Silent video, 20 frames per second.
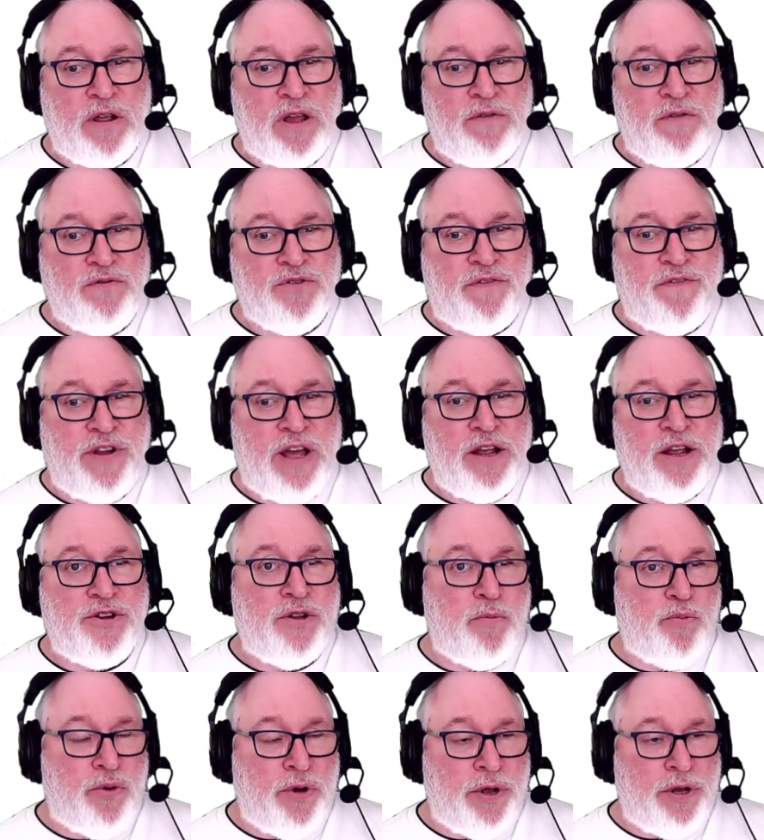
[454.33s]
it gives a
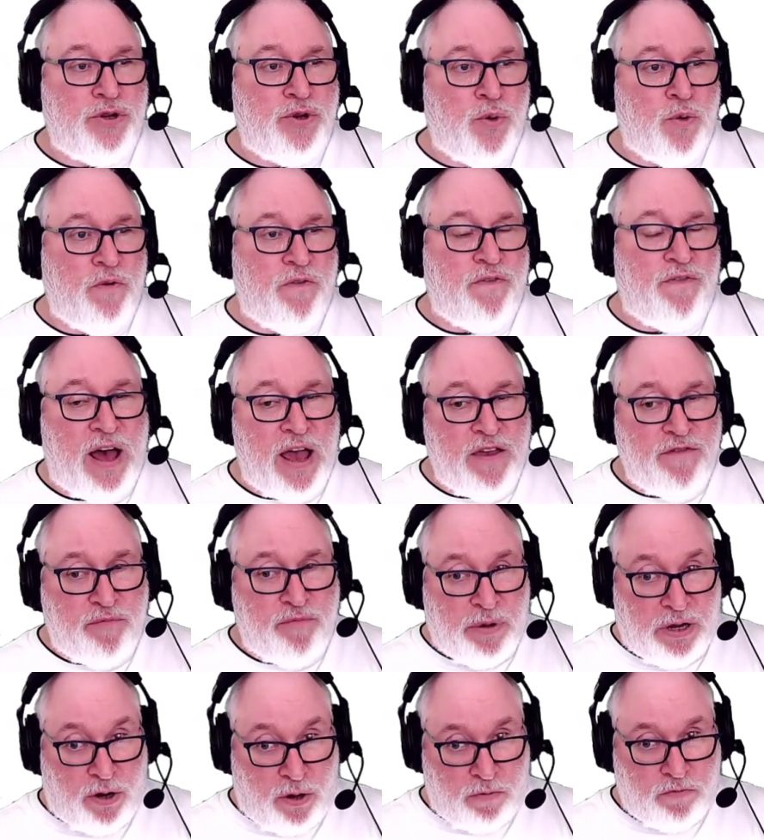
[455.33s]
fraction of 0.25,
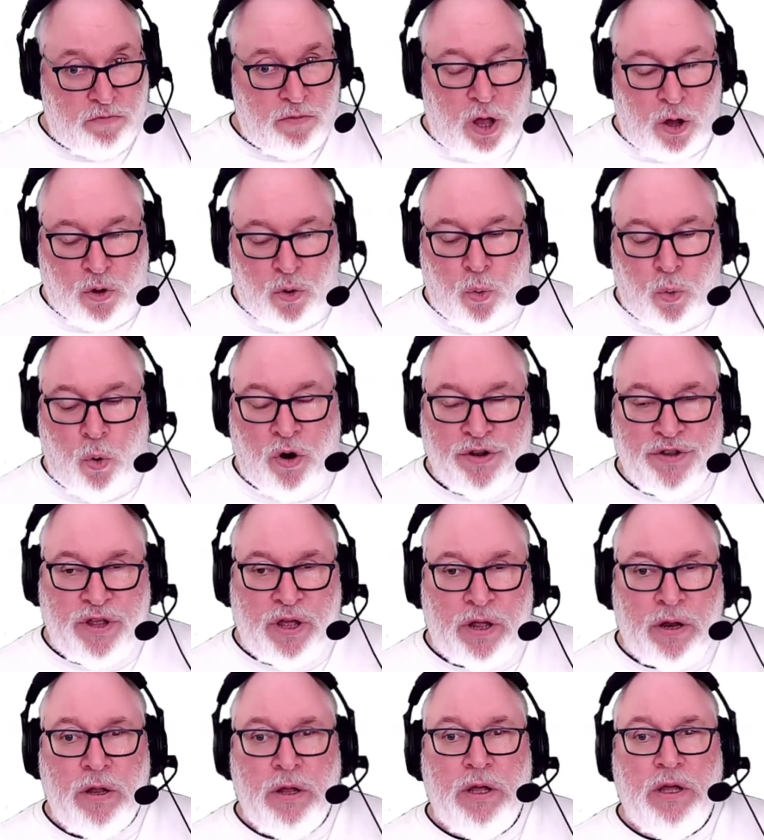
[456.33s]
being a quarter,